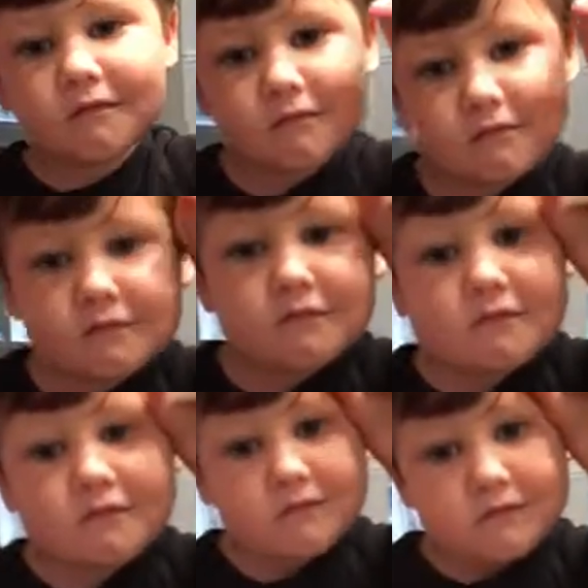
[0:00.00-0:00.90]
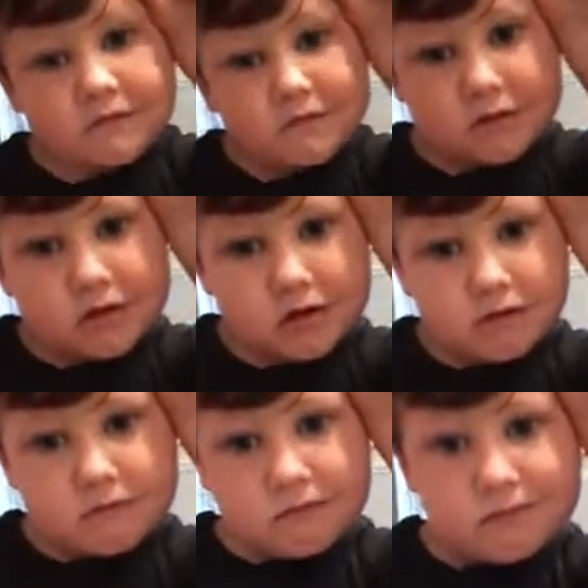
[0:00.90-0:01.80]
is it all better yet? No.
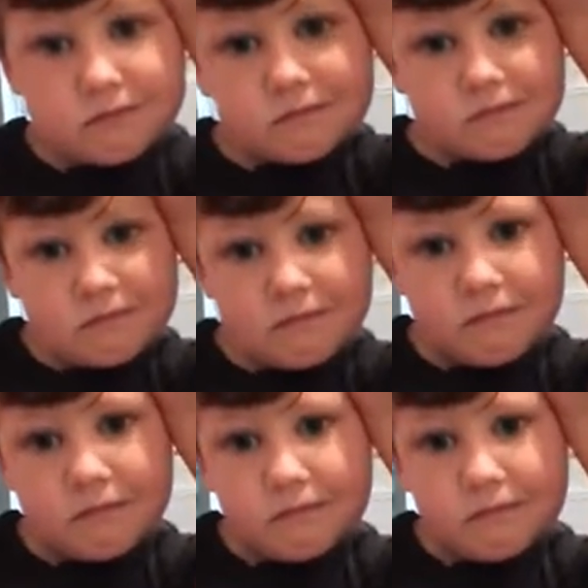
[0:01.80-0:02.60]
No?